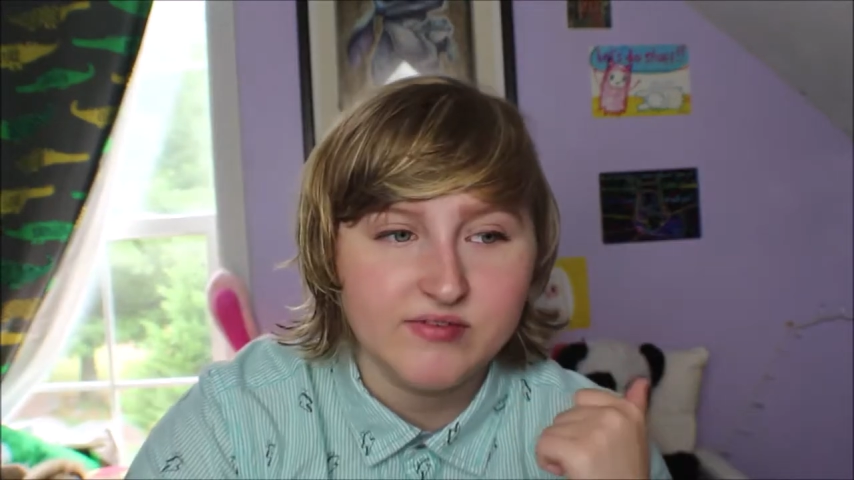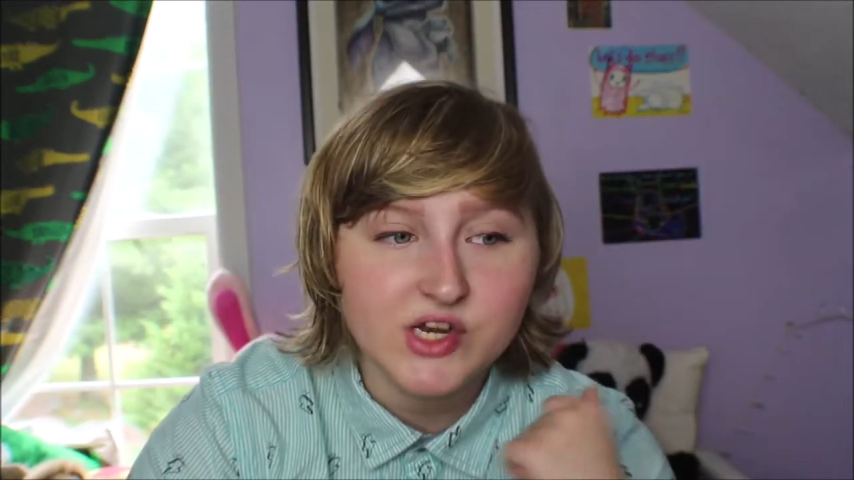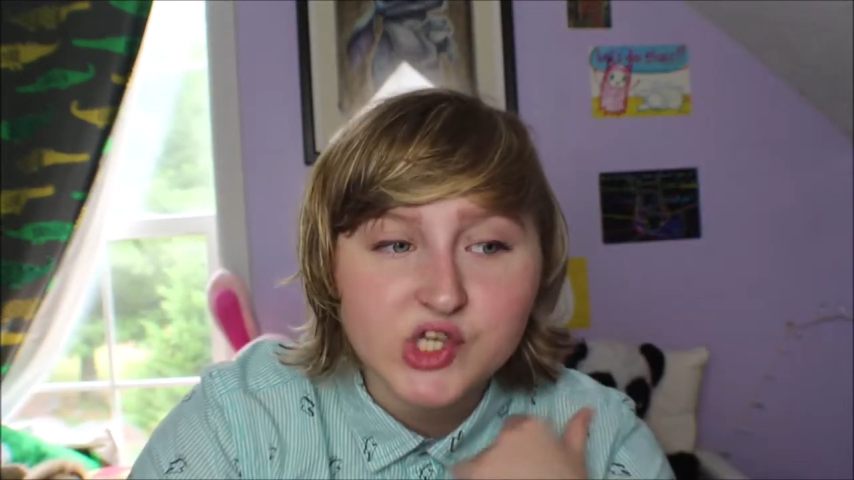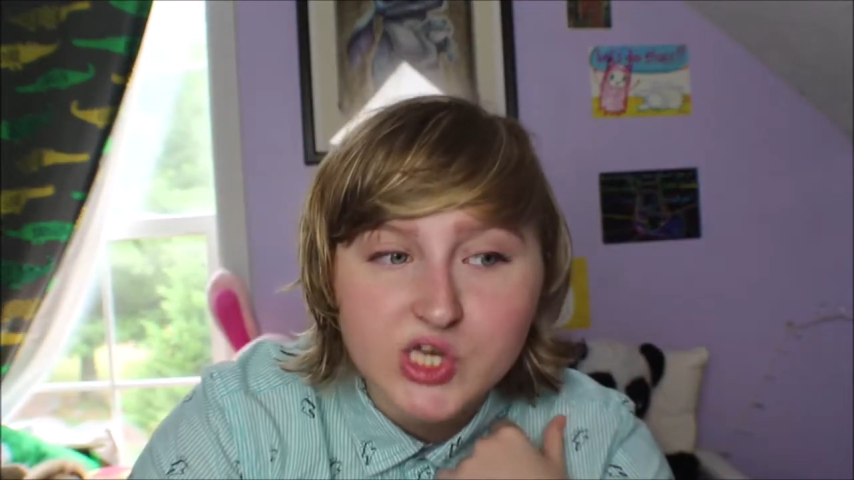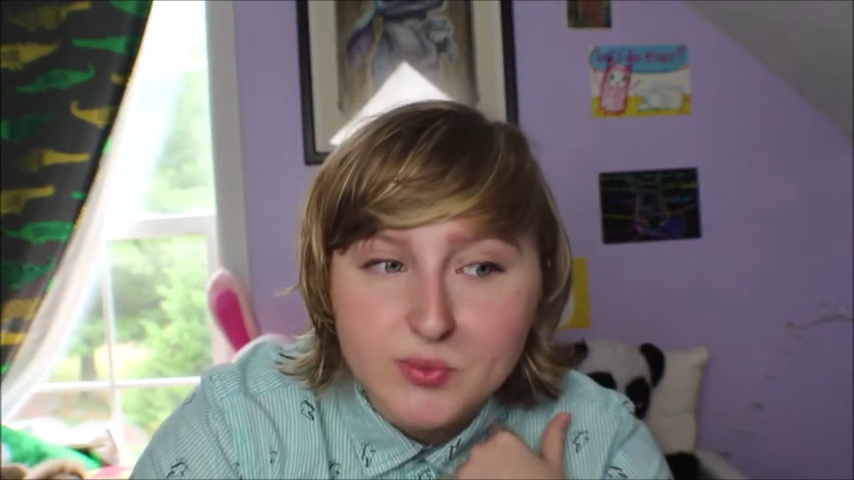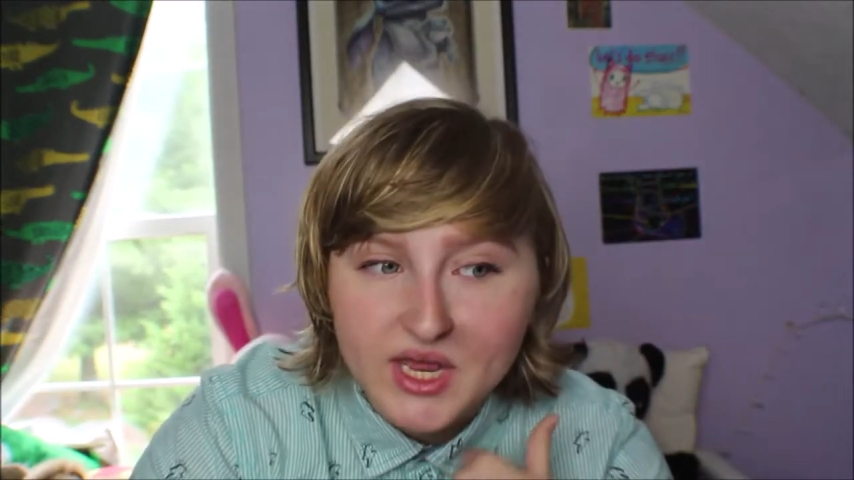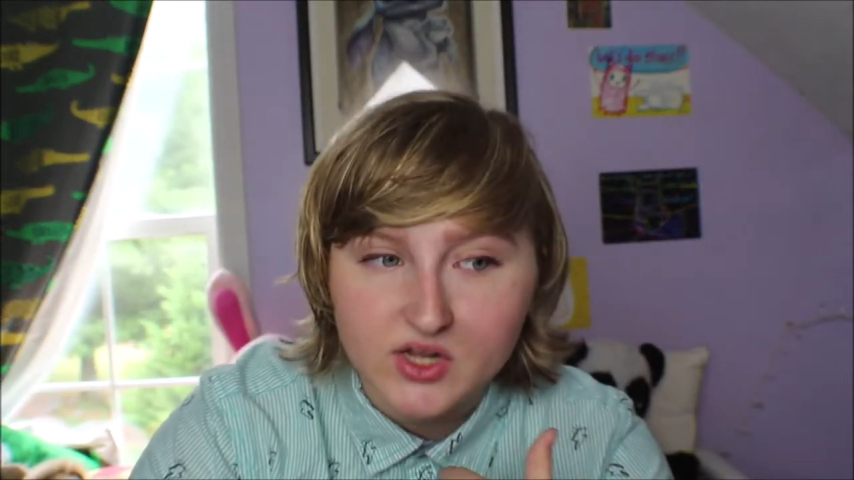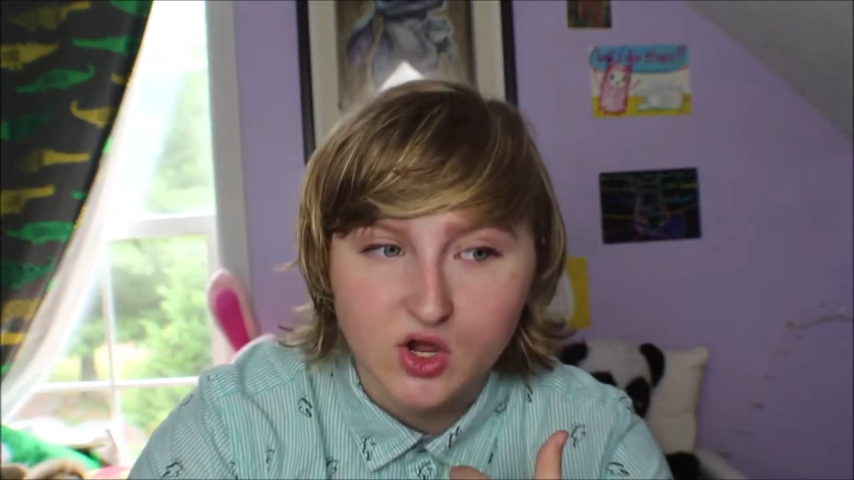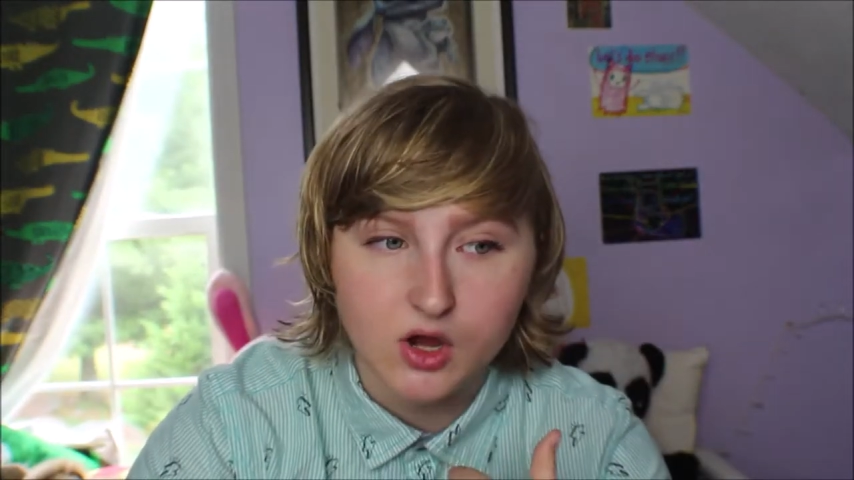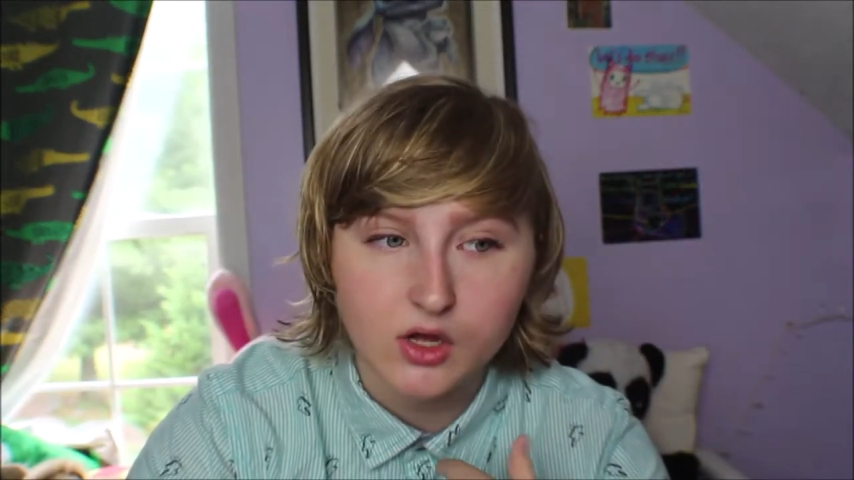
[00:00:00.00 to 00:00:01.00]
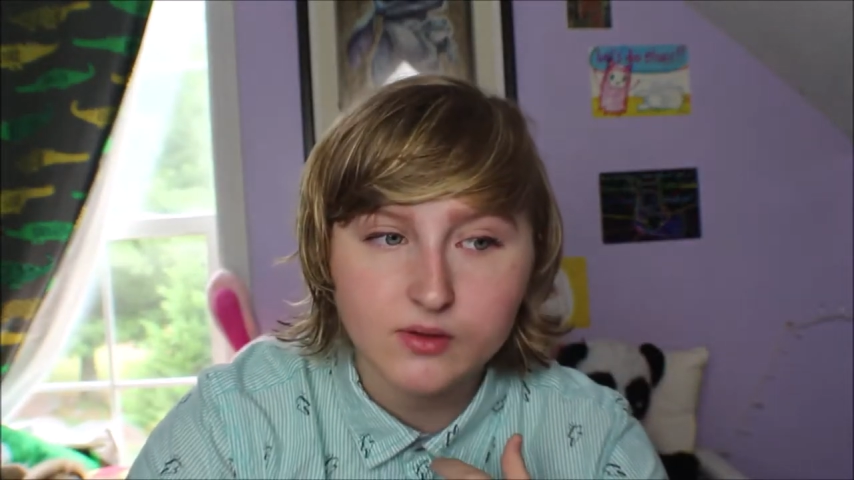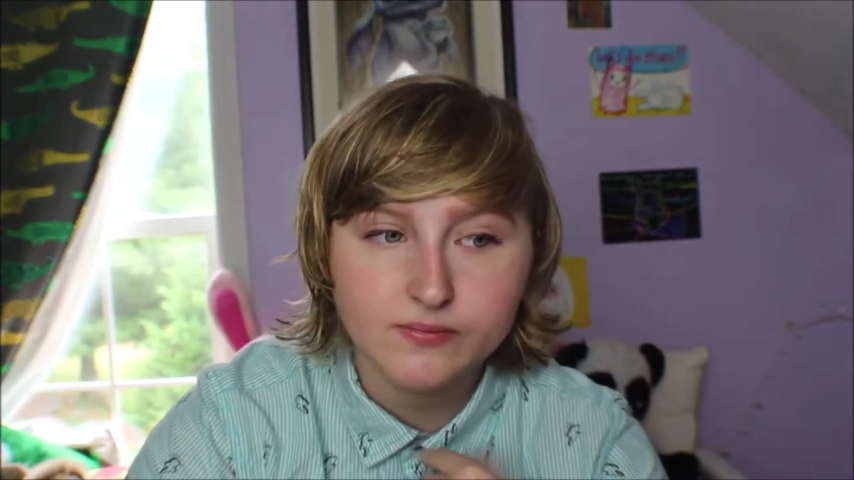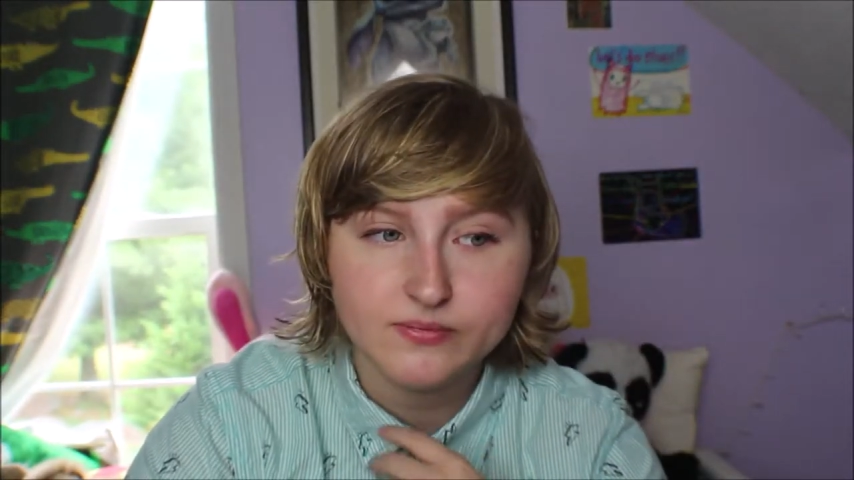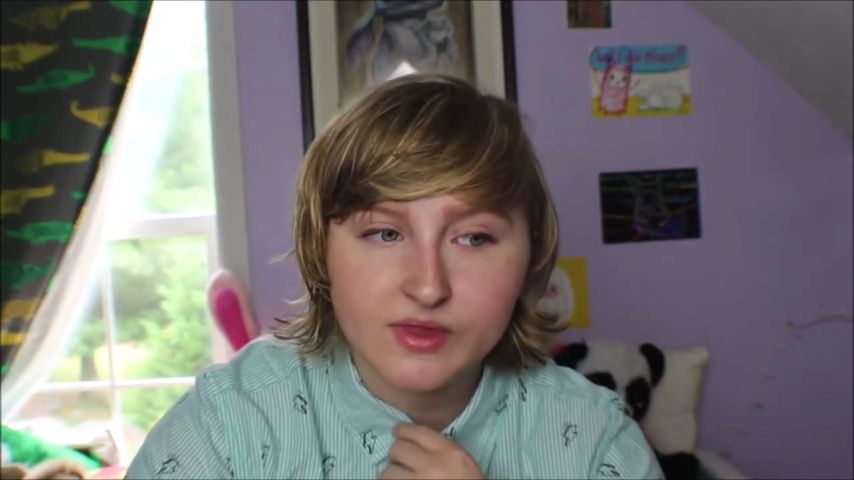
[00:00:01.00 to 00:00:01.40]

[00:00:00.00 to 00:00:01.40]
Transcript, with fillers: eventually we get a call